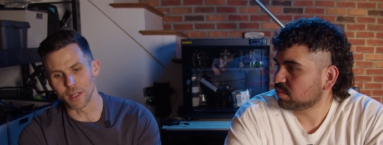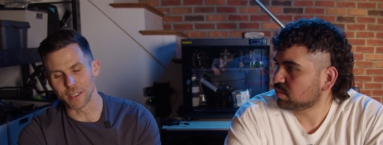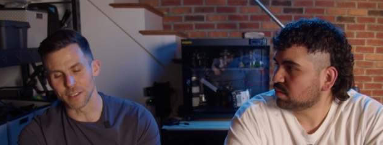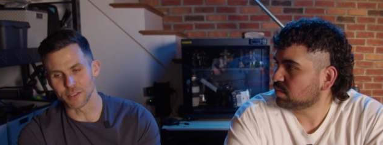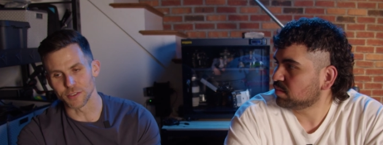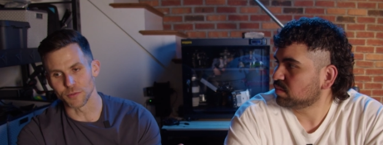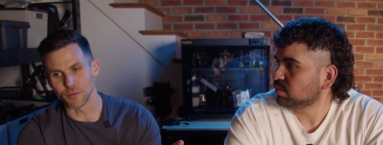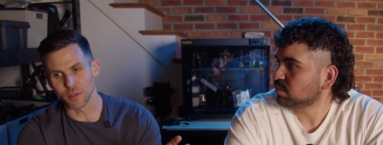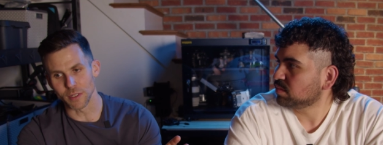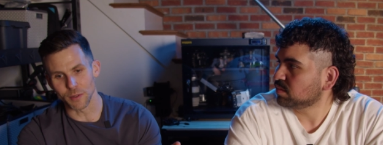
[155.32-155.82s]

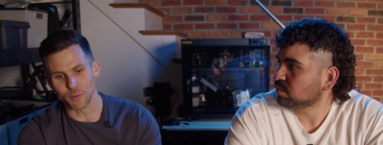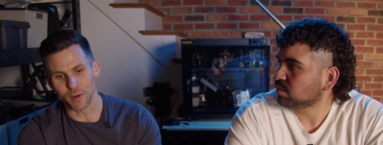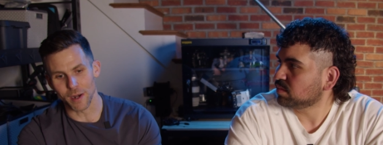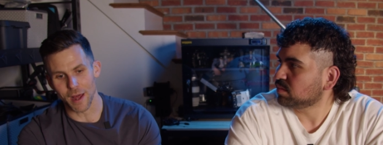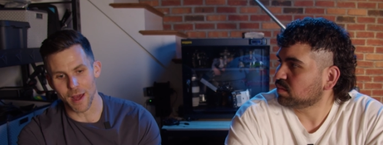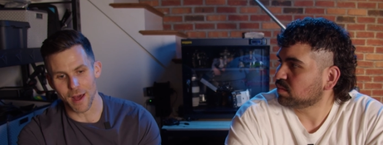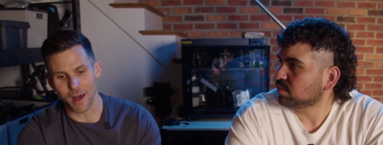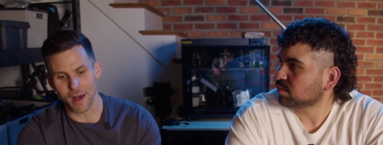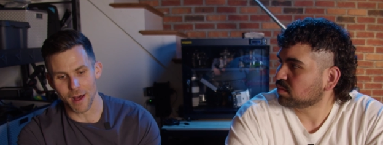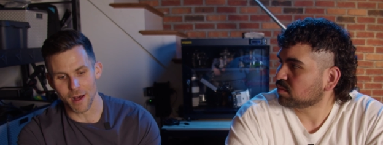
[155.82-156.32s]
Speaker 1: lengths you really
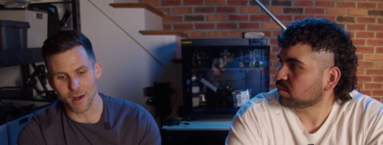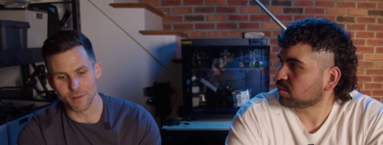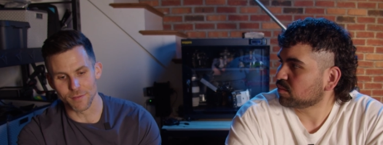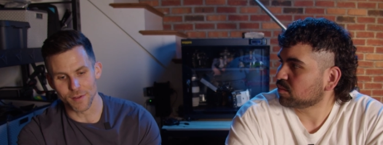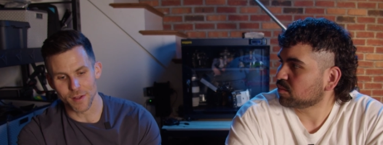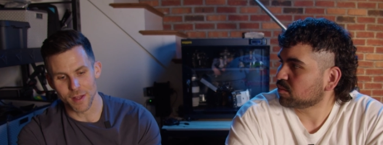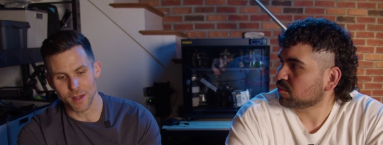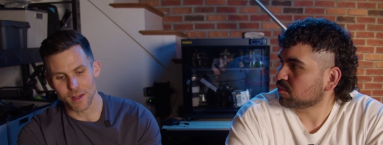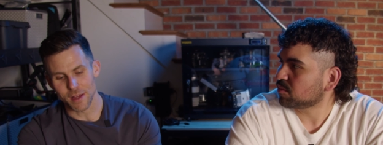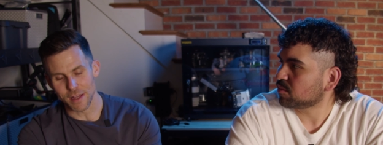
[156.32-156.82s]
wanna
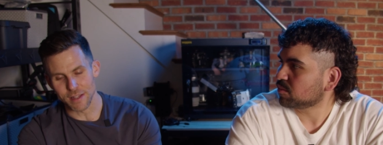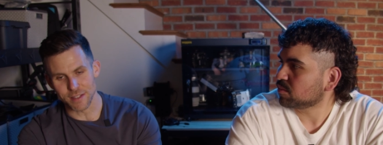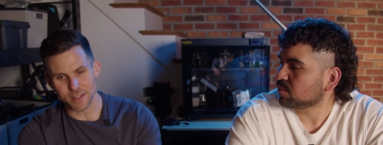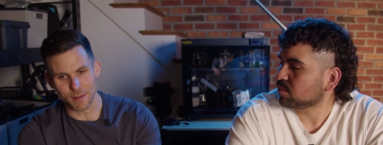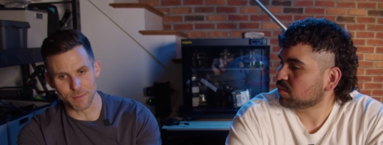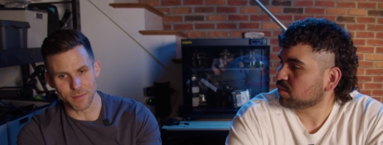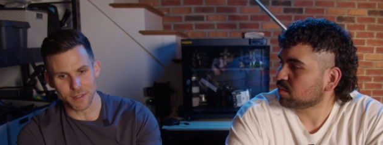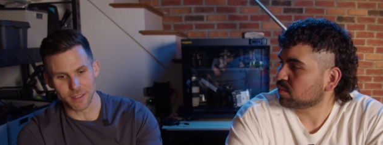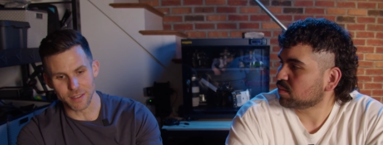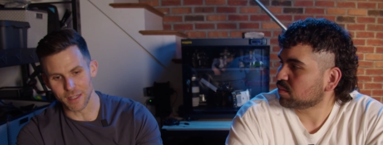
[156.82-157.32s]
have is
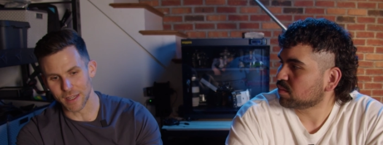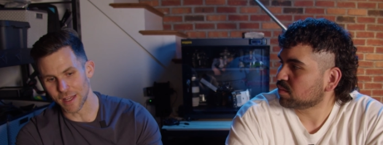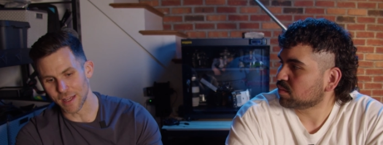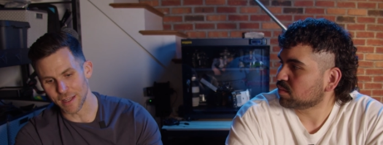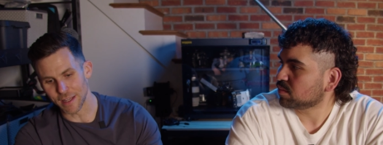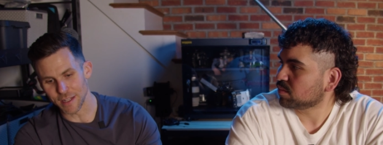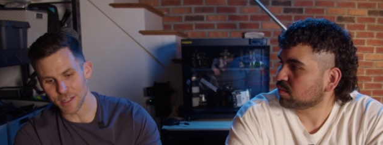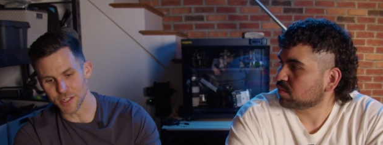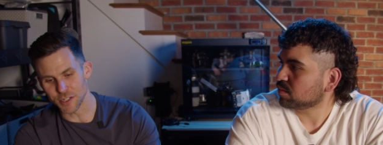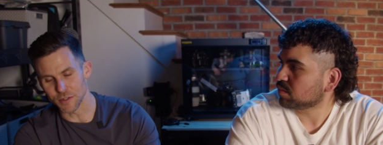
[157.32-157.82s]
something that
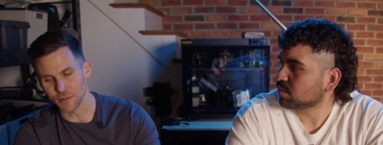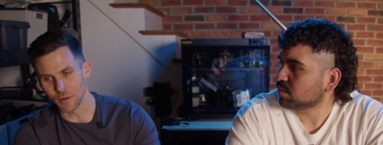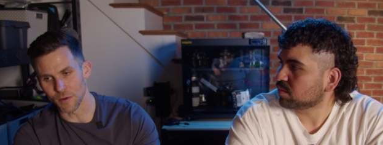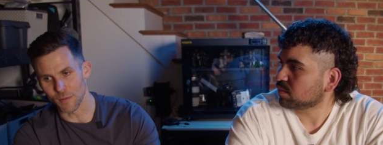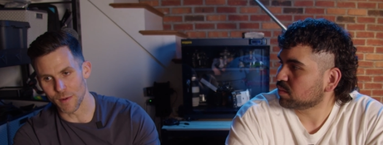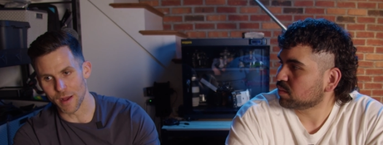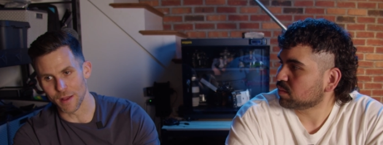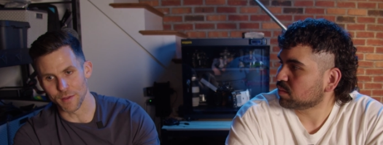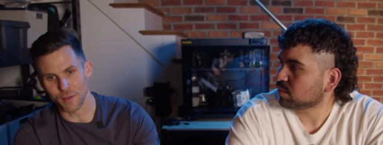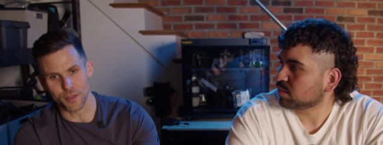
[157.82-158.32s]
can get you
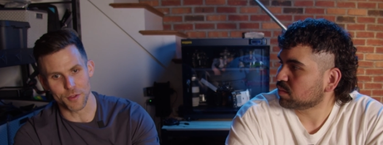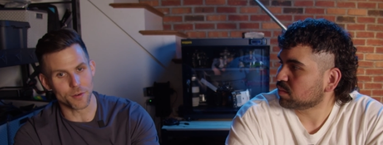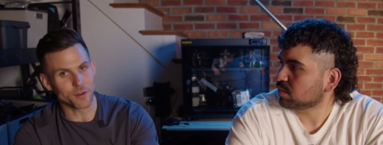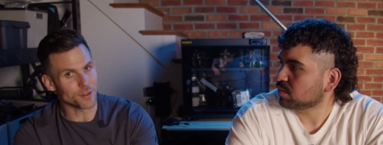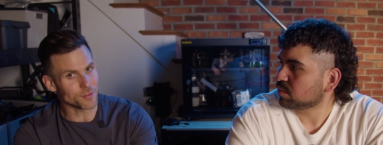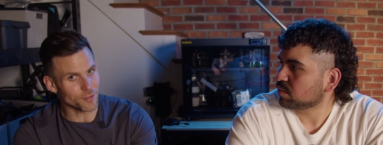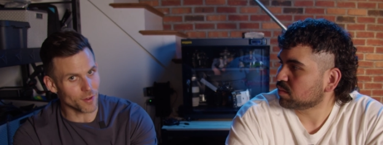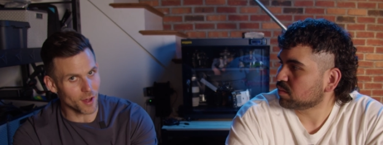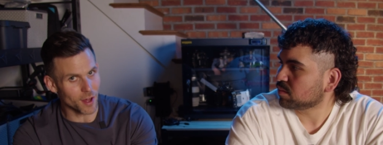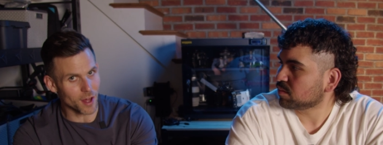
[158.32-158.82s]
around a
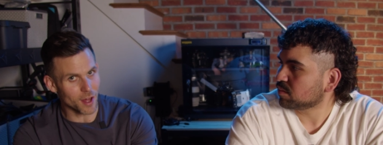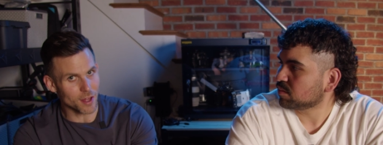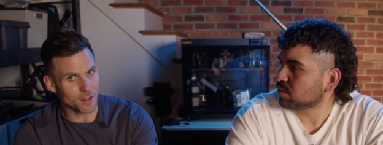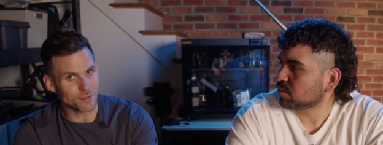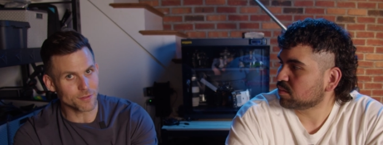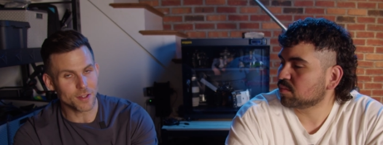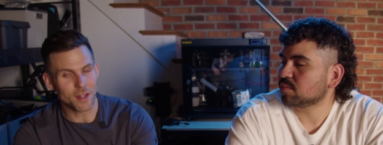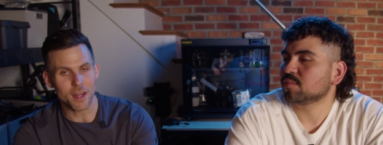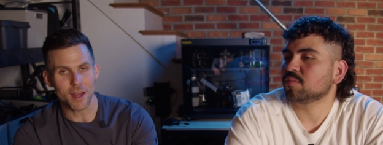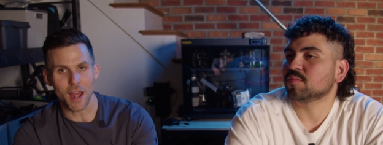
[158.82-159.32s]

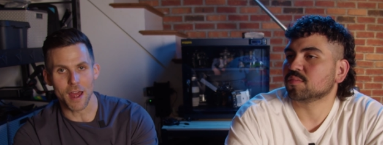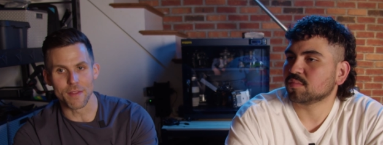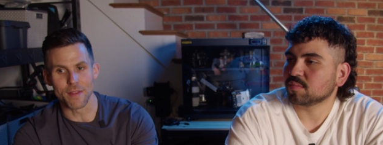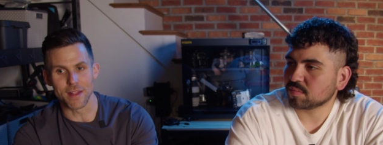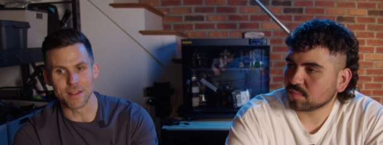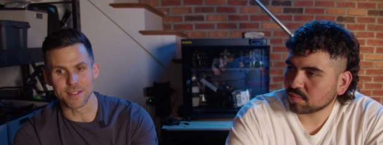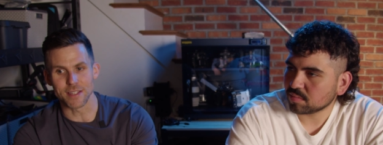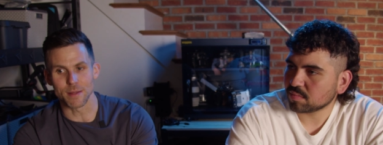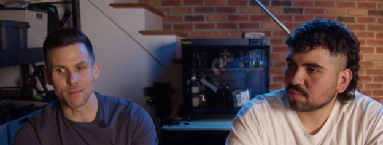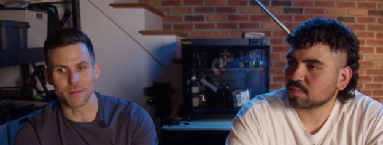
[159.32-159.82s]
35 and
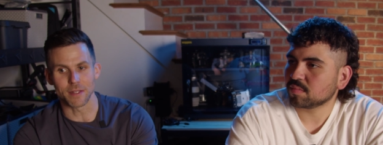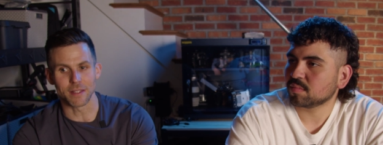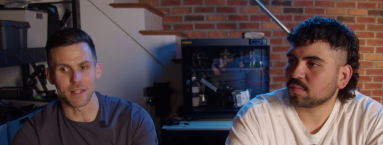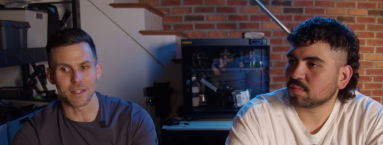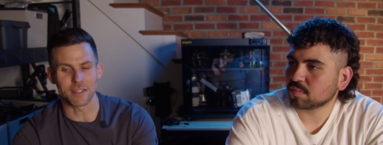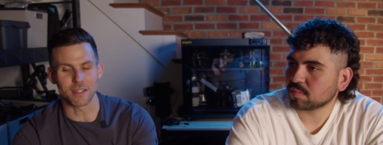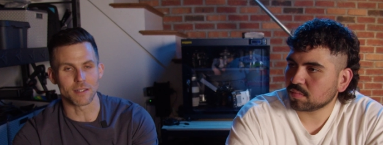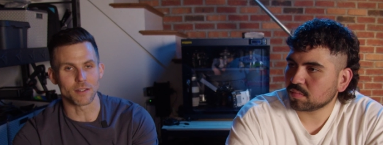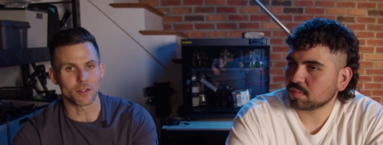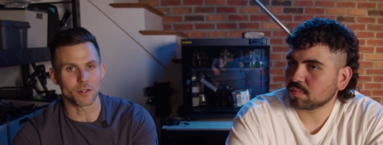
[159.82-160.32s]
then something
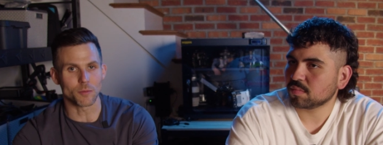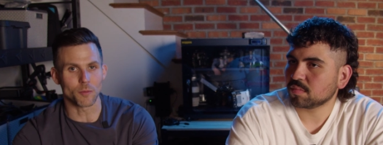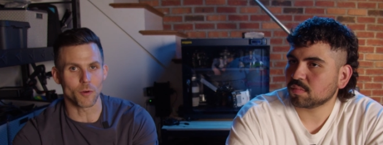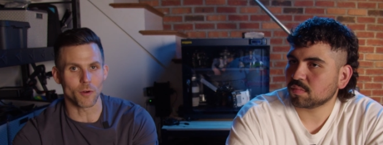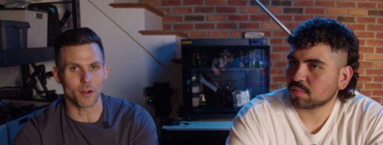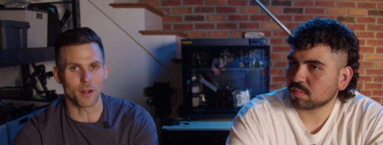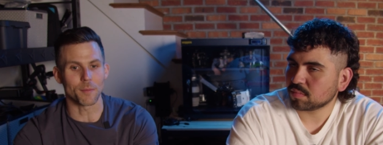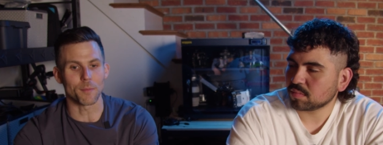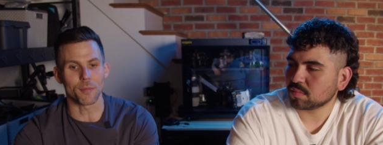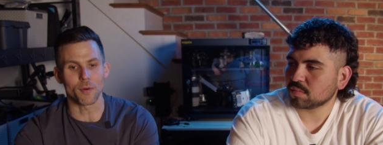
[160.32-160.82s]
that's a little
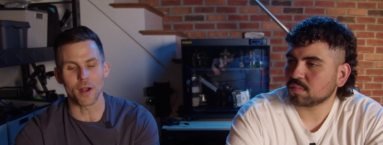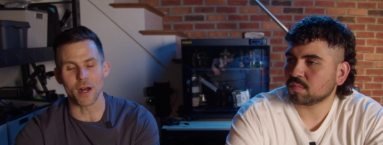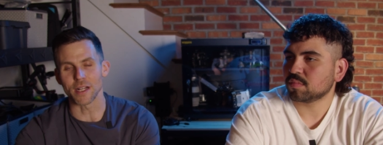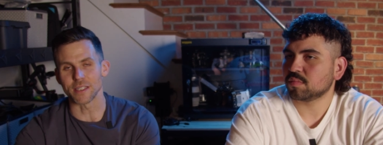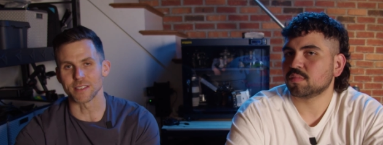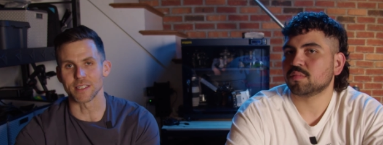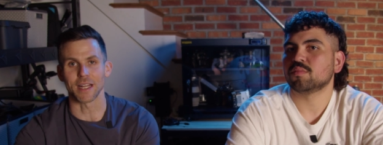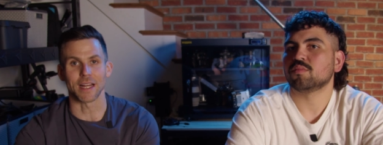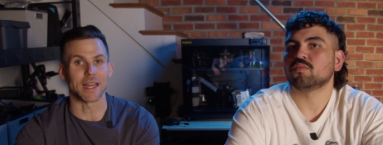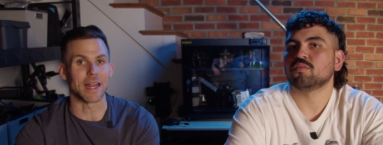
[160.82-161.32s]
more
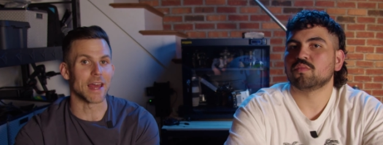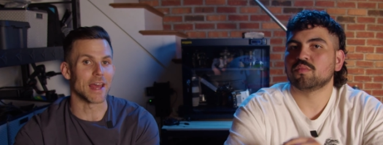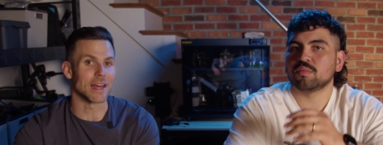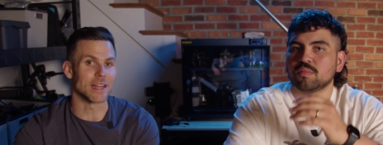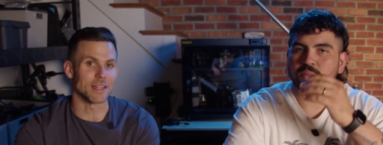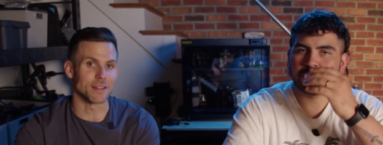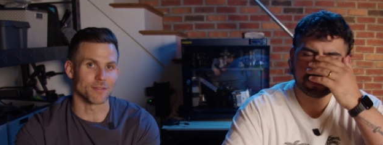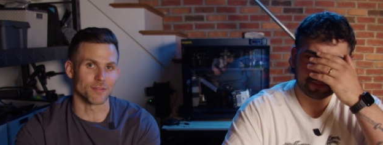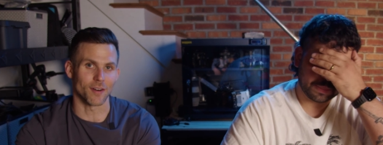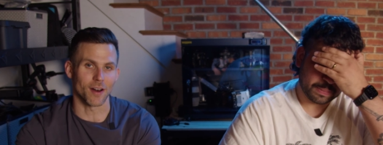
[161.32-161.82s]
compressed like an
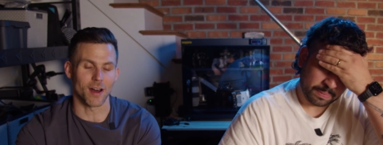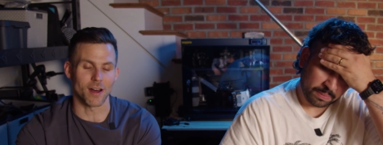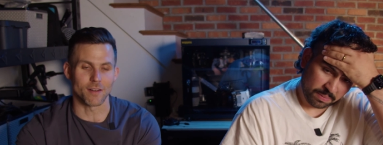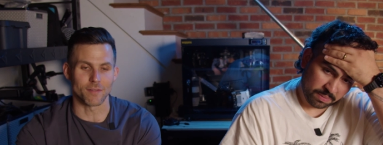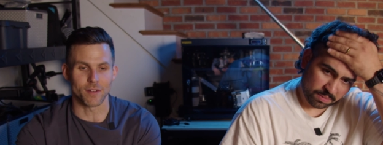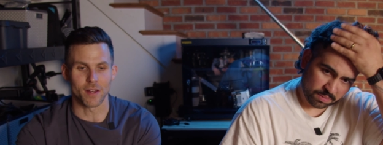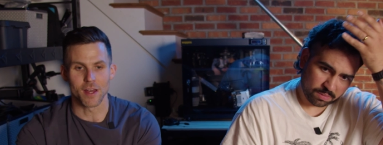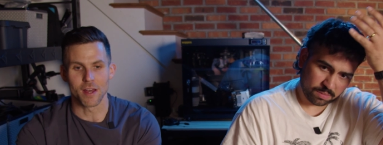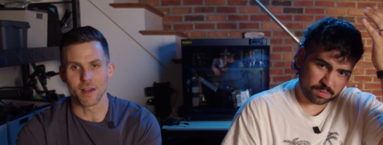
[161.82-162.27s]
85.